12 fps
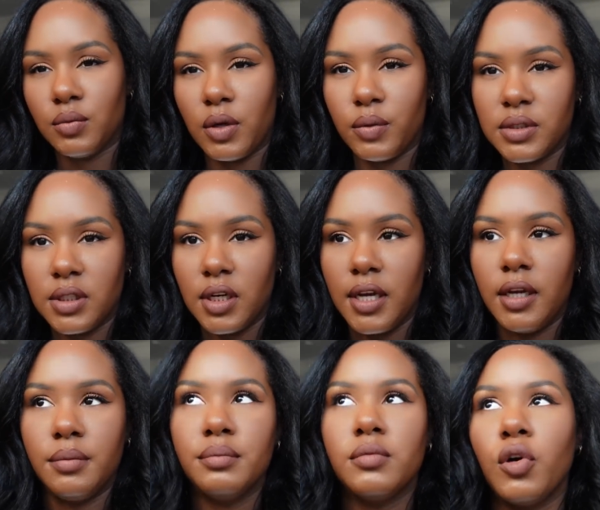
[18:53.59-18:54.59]
wait, what's today?
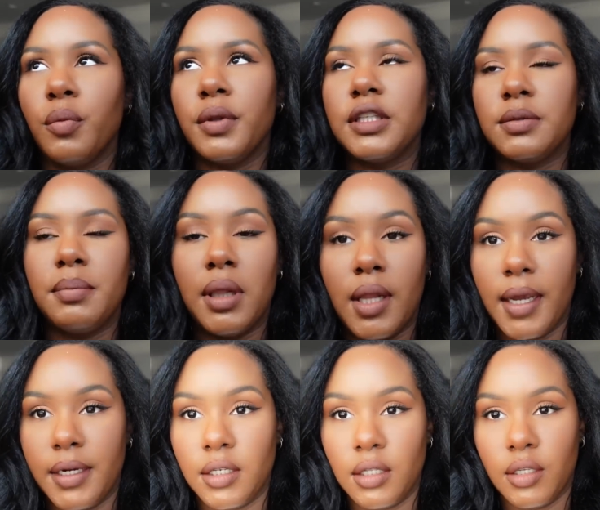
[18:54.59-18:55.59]
Open this
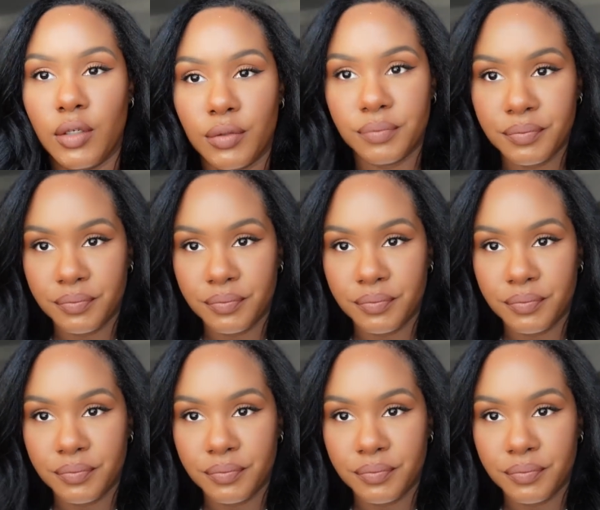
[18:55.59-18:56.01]
blind a little.